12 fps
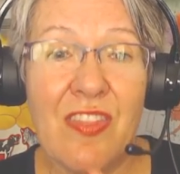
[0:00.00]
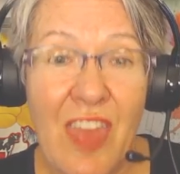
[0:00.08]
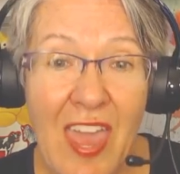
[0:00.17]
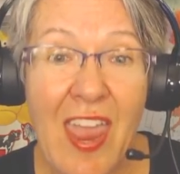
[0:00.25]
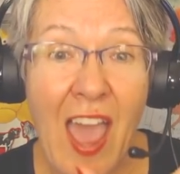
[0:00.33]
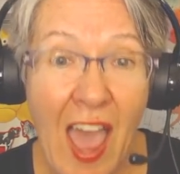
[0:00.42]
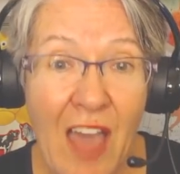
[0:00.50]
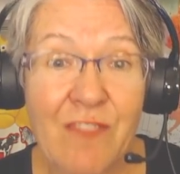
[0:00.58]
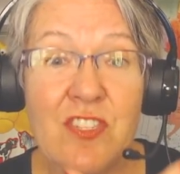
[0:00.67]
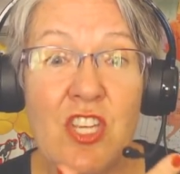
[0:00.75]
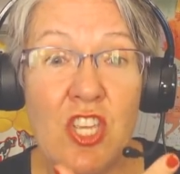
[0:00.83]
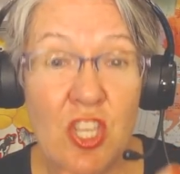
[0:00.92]
They
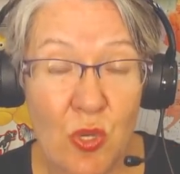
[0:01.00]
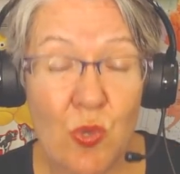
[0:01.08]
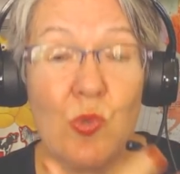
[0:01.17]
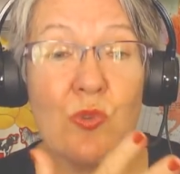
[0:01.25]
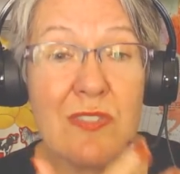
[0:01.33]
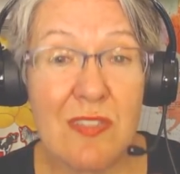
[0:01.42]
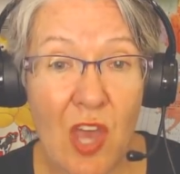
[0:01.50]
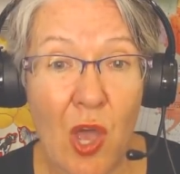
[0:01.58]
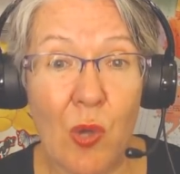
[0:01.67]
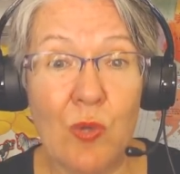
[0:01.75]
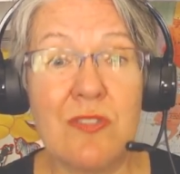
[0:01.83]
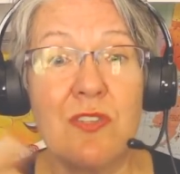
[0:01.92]
have to use
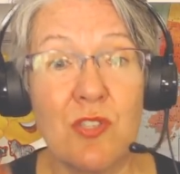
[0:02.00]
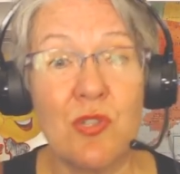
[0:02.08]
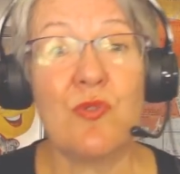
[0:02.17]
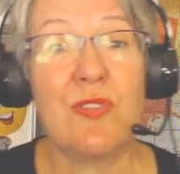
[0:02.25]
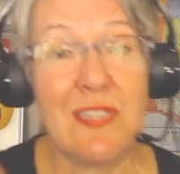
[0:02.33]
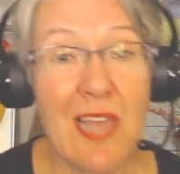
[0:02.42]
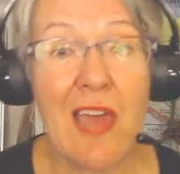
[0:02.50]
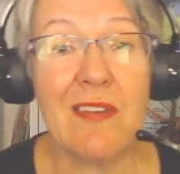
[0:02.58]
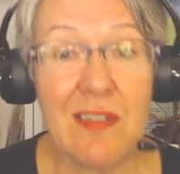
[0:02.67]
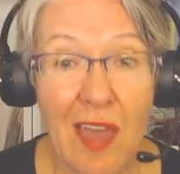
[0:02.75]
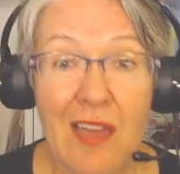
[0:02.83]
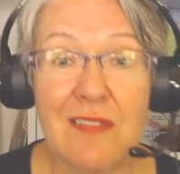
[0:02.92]
those to
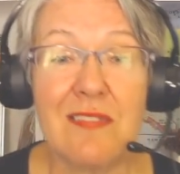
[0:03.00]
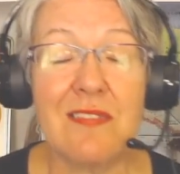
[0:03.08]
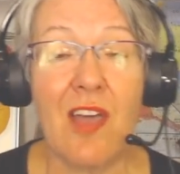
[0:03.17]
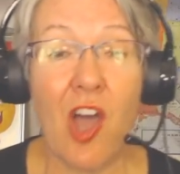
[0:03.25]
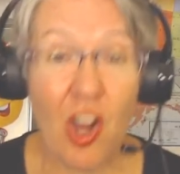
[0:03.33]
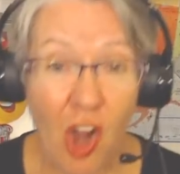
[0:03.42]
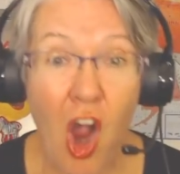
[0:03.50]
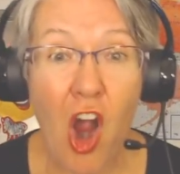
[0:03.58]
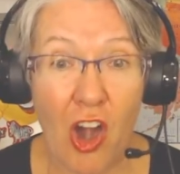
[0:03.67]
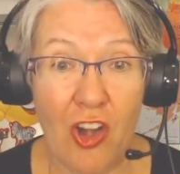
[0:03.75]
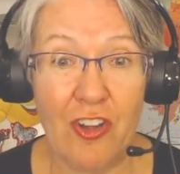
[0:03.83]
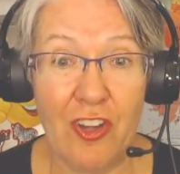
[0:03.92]
send us a
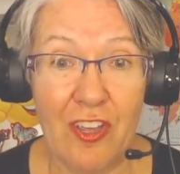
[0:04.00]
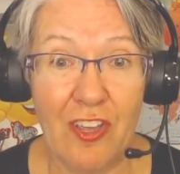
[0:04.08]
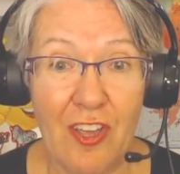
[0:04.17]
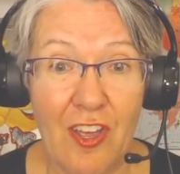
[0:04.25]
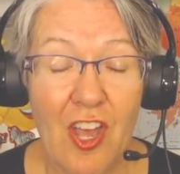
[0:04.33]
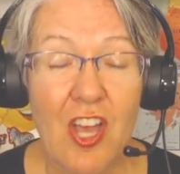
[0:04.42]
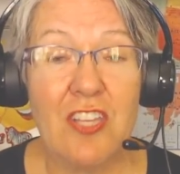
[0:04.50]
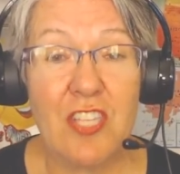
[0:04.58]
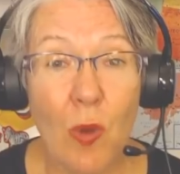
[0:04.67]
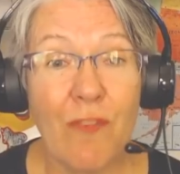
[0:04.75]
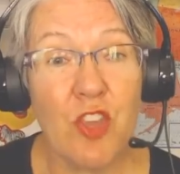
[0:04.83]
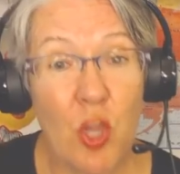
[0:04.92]
card.
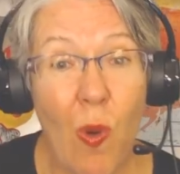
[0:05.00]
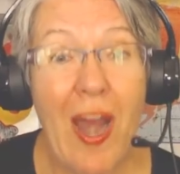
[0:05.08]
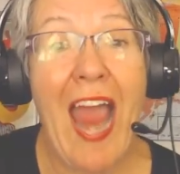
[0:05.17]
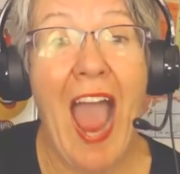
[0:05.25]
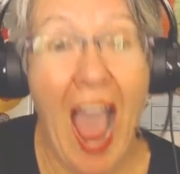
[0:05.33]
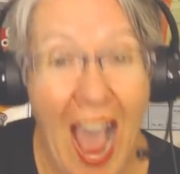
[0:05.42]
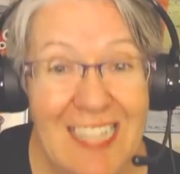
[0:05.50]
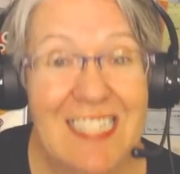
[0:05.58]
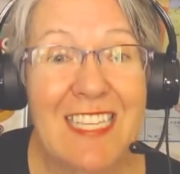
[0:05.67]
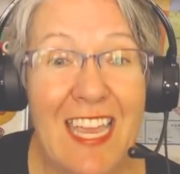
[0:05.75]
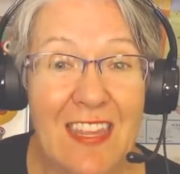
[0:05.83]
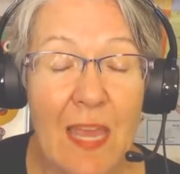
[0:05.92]
So if you are
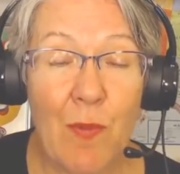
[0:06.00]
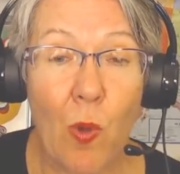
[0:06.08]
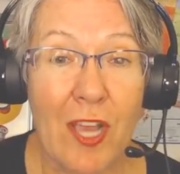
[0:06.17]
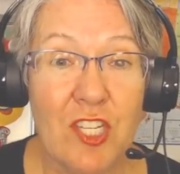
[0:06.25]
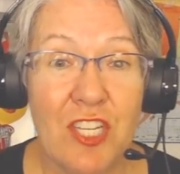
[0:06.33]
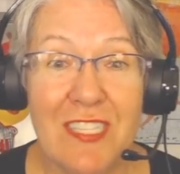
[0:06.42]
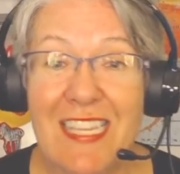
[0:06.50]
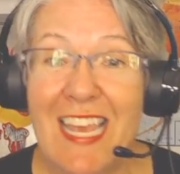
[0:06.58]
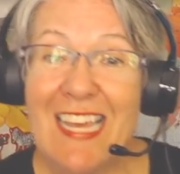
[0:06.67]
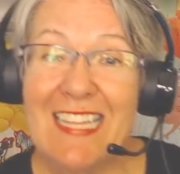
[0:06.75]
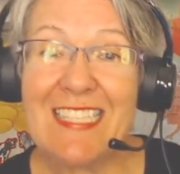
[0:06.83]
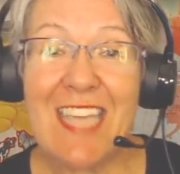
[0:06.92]
asking them questions,
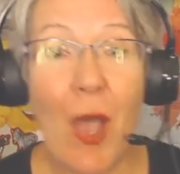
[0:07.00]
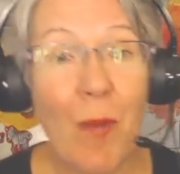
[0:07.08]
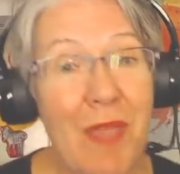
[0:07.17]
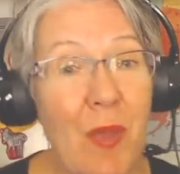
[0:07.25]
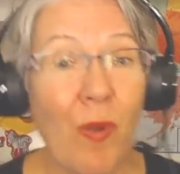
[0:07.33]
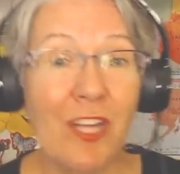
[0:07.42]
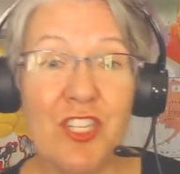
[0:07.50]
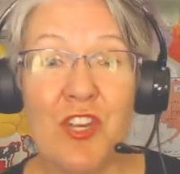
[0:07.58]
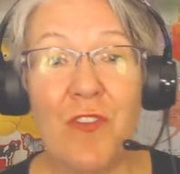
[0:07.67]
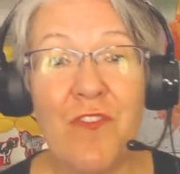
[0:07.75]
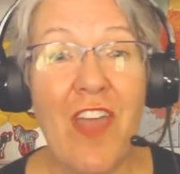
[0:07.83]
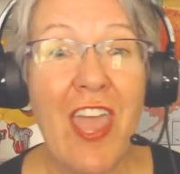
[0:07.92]
tell me what
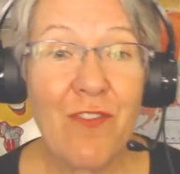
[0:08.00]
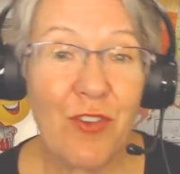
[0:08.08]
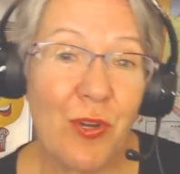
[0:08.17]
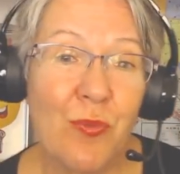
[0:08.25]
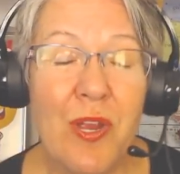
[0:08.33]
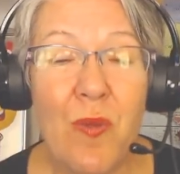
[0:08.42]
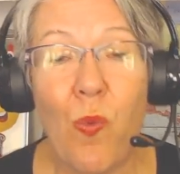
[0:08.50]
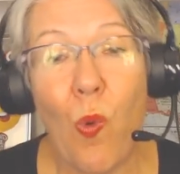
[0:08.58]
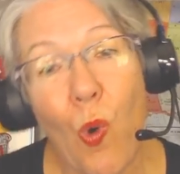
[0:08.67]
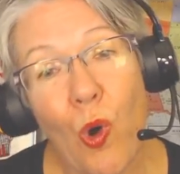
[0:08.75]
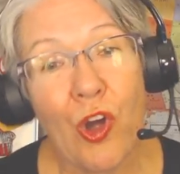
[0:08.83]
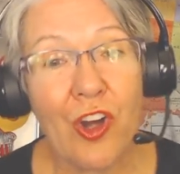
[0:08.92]
your favorite
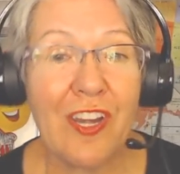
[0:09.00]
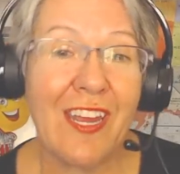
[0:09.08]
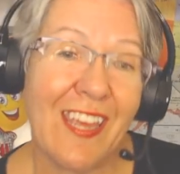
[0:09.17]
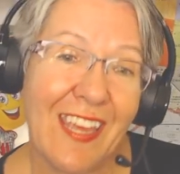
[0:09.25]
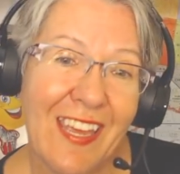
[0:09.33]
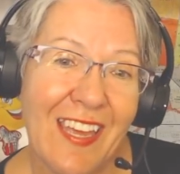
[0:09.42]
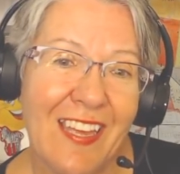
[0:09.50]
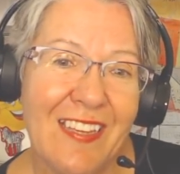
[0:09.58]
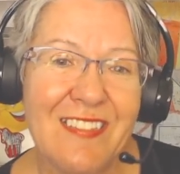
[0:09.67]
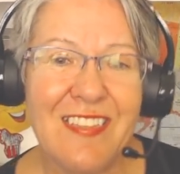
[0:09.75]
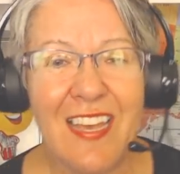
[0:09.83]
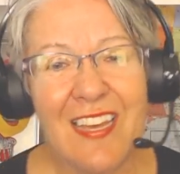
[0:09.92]
reward
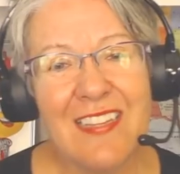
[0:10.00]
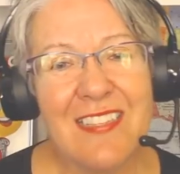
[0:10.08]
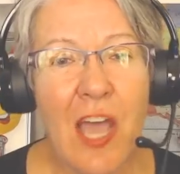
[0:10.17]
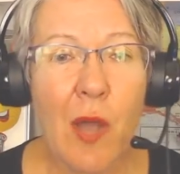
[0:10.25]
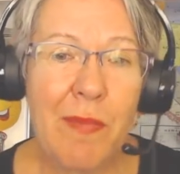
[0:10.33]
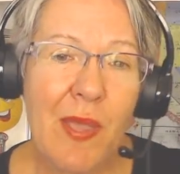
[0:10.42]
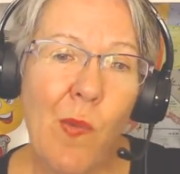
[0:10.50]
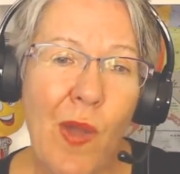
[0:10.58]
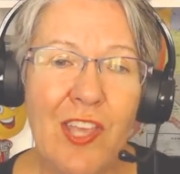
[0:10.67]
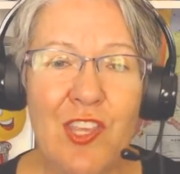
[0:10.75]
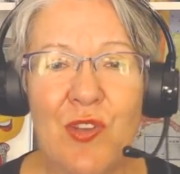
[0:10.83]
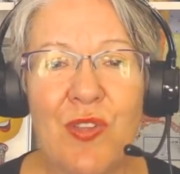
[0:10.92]
is. Tell me
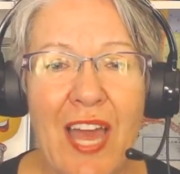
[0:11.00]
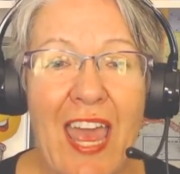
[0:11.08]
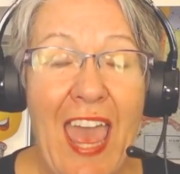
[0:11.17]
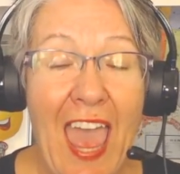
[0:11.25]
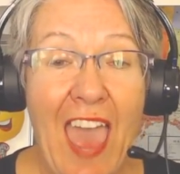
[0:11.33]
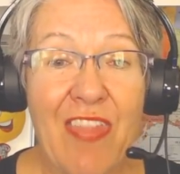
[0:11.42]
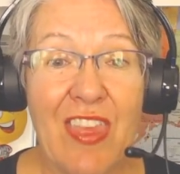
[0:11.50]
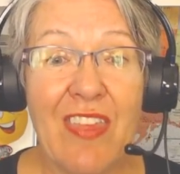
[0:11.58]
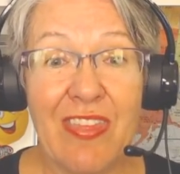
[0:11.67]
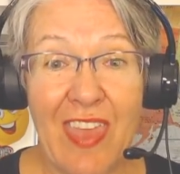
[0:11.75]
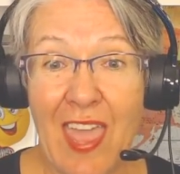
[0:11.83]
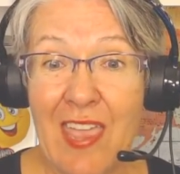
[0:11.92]
what you like. And
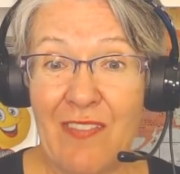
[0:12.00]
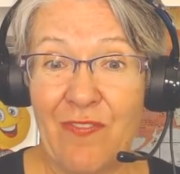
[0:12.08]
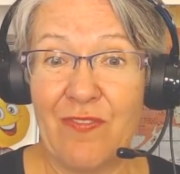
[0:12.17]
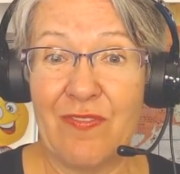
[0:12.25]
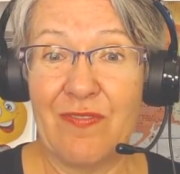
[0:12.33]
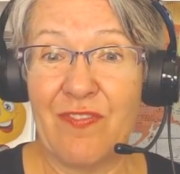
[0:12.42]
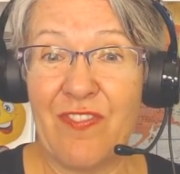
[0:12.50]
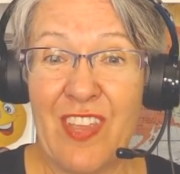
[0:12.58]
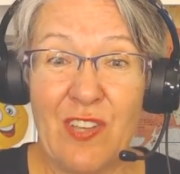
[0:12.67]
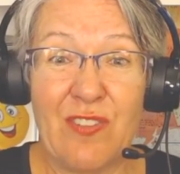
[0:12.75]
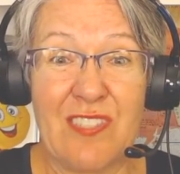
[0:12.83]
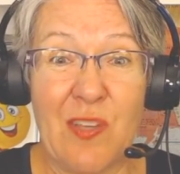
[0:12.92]
then they
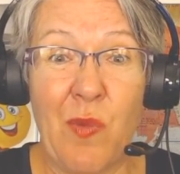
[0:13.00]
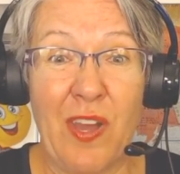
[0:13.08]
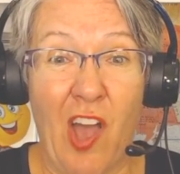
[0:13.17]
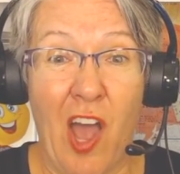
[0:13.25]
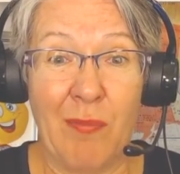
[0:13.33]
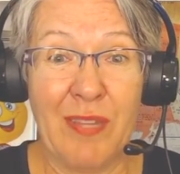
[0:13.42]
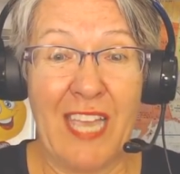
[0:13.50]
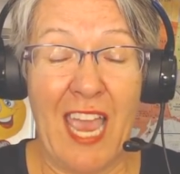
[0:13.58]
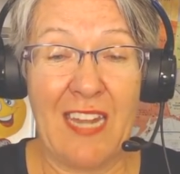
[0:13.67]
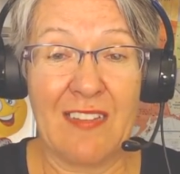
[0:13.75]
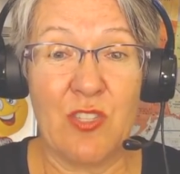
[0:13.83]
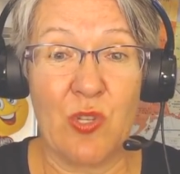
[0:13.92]
feel somewhat
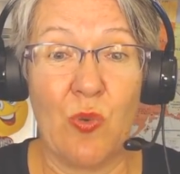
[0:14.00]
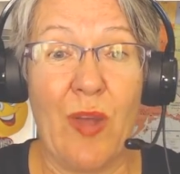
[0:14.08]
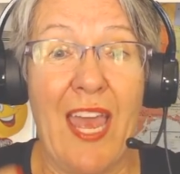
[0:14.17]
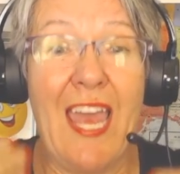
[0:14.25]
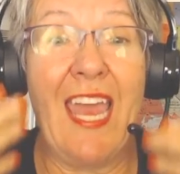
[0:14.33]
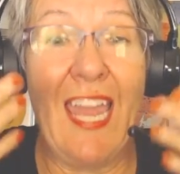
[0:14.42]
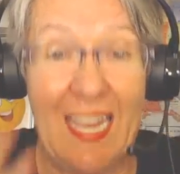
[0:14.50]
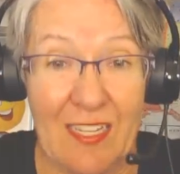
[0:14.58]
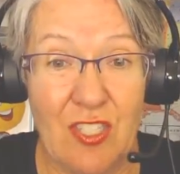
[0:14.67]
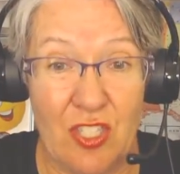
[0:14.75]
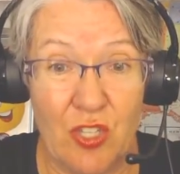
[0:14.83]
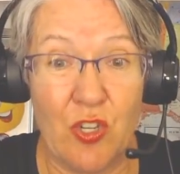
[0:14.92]
obligated to
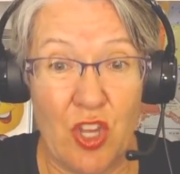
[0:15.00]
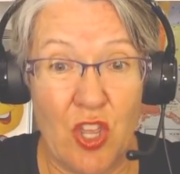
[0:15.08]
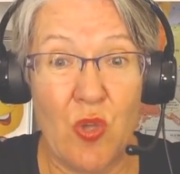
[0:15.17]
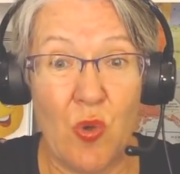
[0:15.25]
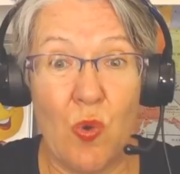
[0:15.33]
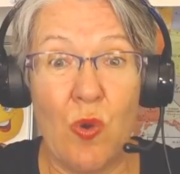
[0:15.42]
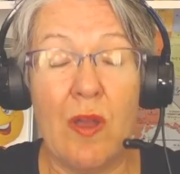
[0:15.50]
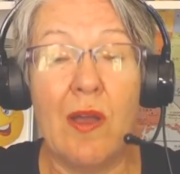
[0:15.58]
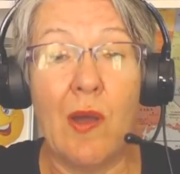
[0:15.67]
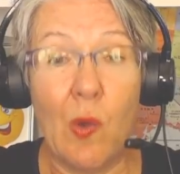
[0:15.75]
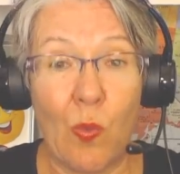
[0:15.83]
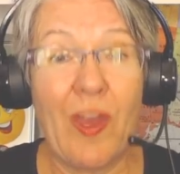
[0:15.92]
answer you
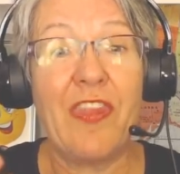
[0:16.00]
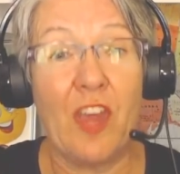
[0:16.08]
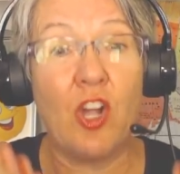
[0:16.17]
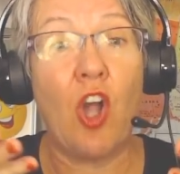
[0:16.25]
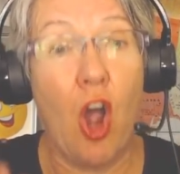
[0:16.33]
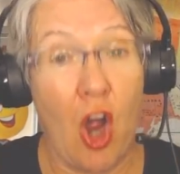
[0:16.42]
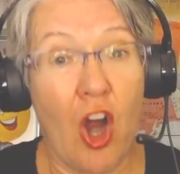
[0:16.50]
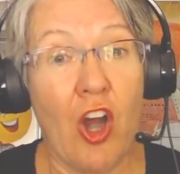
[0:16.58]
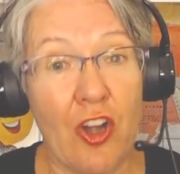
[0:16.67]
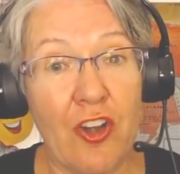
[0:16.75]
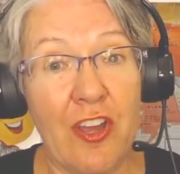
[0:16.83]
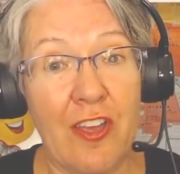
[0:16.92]
with a
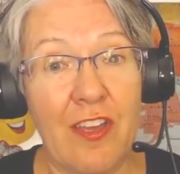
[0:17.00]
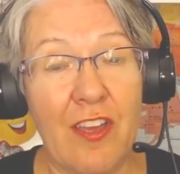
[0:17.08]
card.